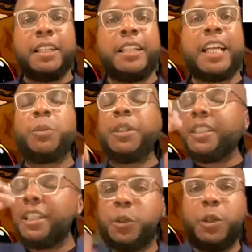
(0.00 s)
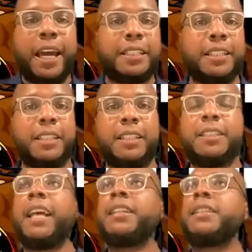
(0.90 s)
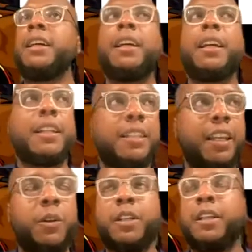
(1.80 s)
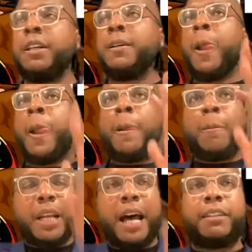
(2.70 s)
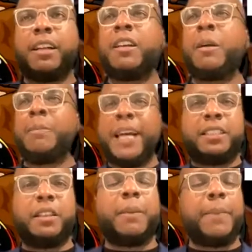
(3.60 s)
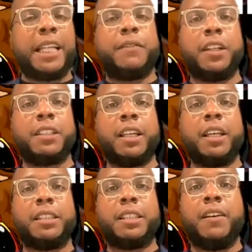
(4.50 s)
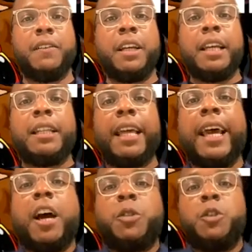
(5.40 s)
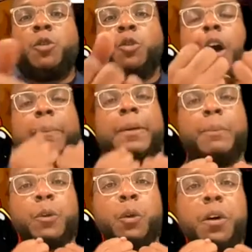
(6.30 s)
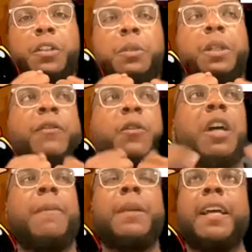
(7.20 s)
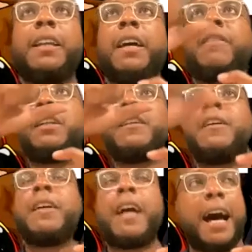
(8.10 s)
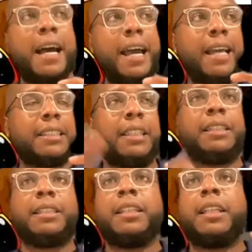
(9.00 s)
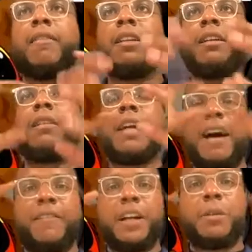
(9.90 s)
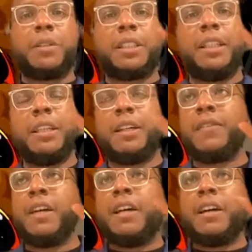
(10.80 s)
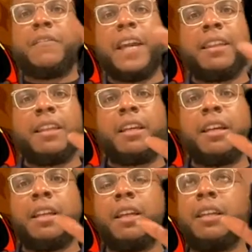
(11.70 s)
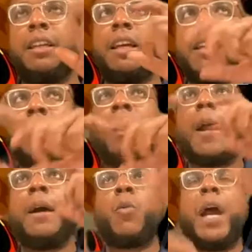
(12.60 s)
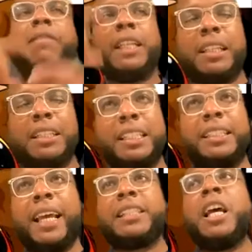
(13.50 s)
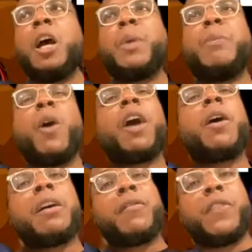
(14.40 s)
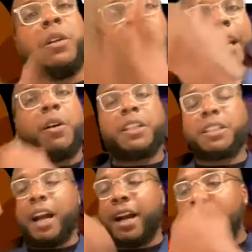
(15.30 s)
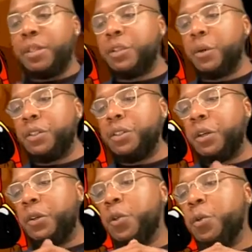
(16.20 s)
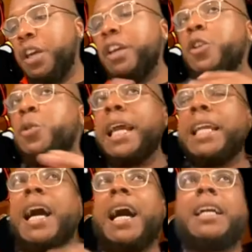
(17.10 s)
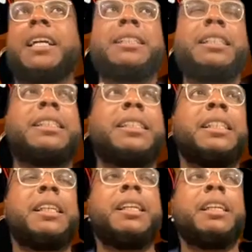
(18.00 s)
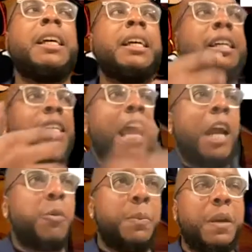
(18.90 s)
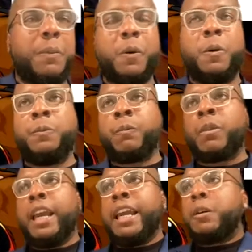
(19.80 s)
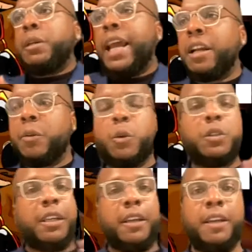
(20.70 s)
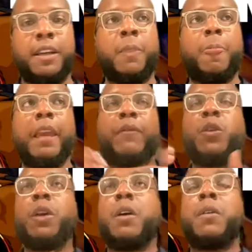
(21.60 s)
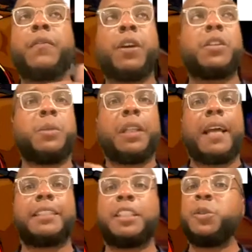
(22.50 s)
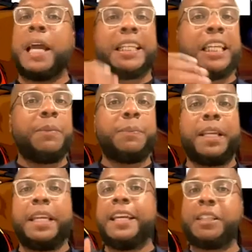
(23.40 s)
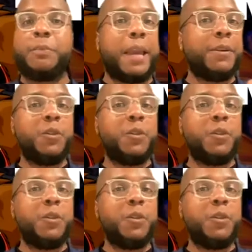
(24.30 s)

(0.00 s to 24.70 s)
That's residual excellence. That's continuing to put out there the best version of yourself. That helps you draw people towards you. If you come in at a level of high excellence and a level of a high frequency of faith and a wavelength of success, people are going to feel that. They're going to start coming towards you. So you cannot consistently connect with people and create a routine if you don't first realize that you got to keep spinning hits, baby.